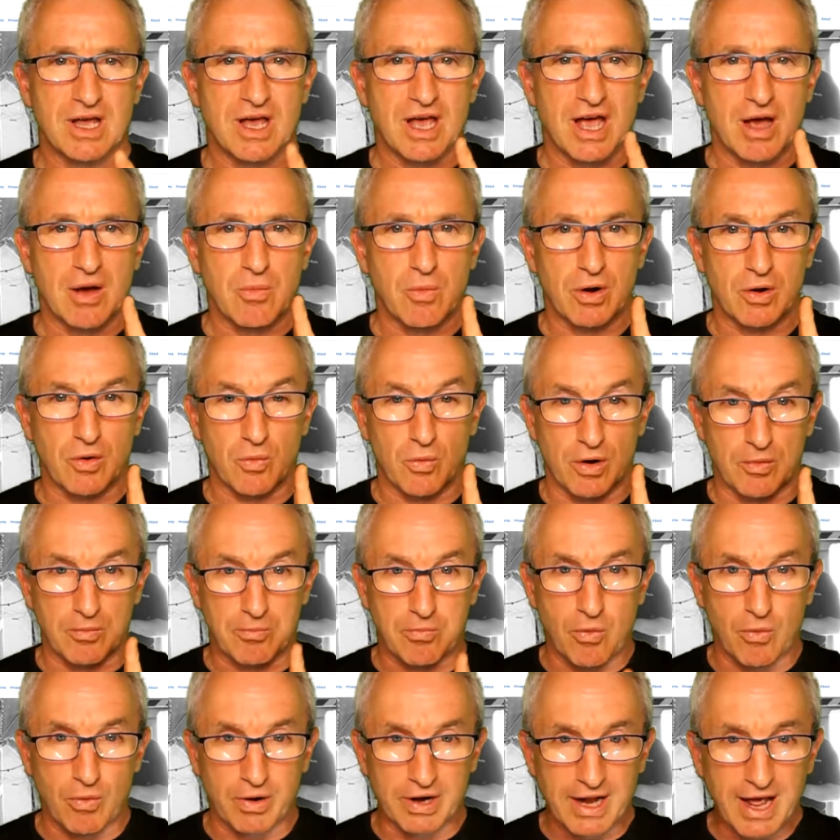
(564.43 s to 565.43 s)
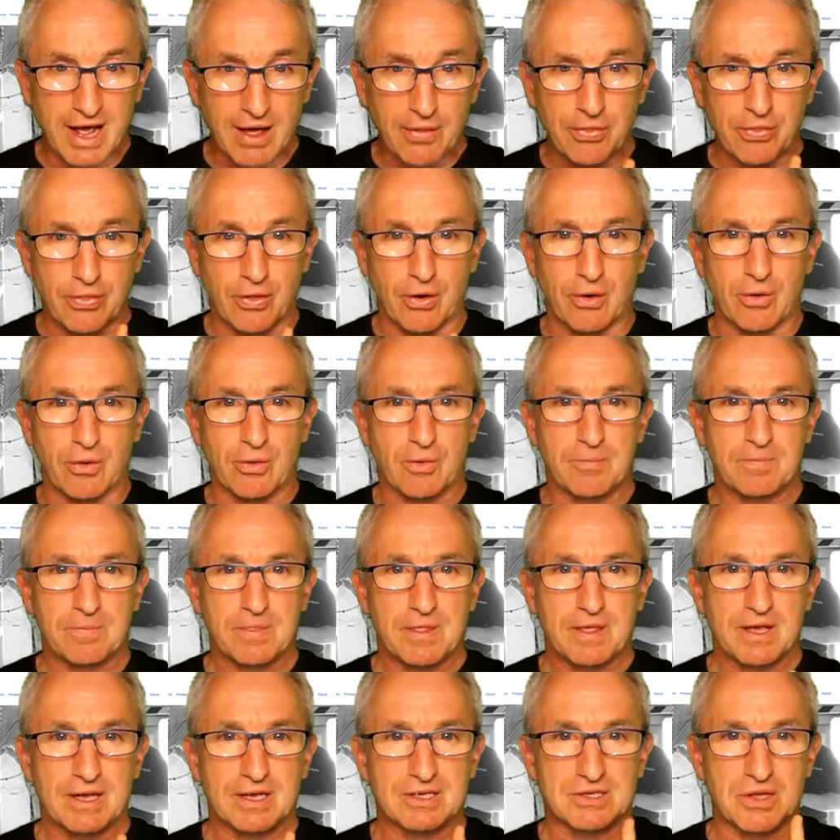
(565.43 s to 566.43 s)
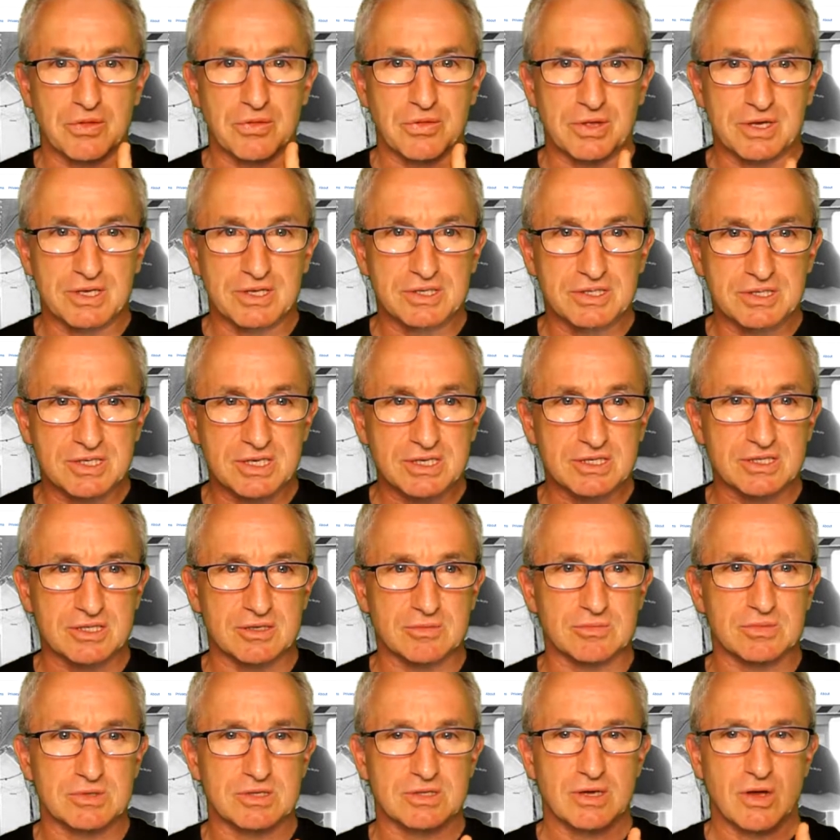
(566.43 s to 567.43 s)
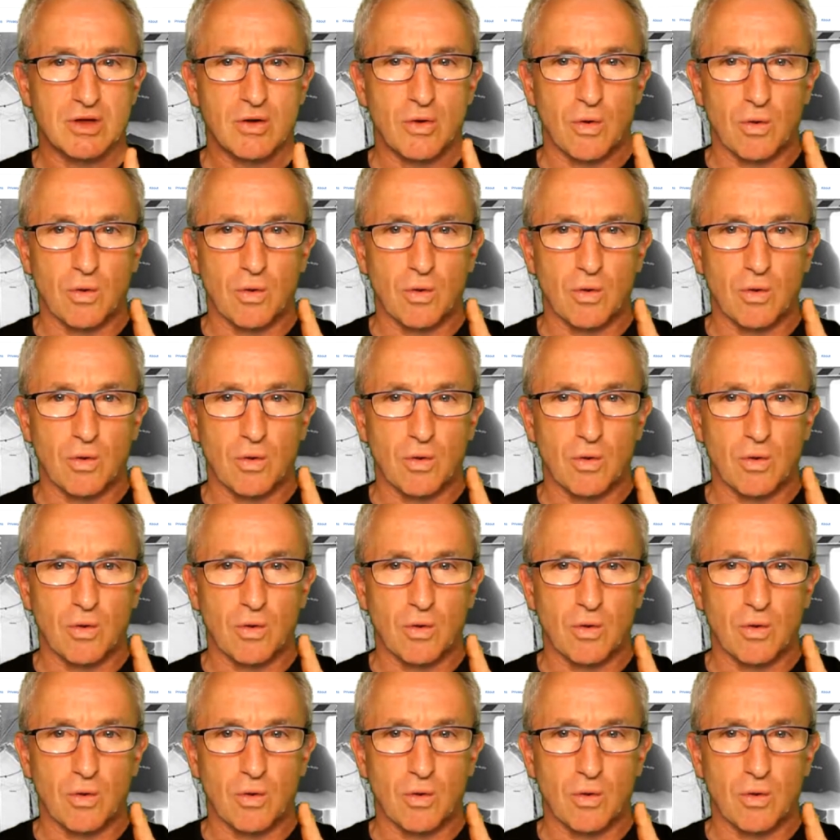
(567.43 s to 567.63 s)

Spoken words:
And what I want to point out, though, is that these systems,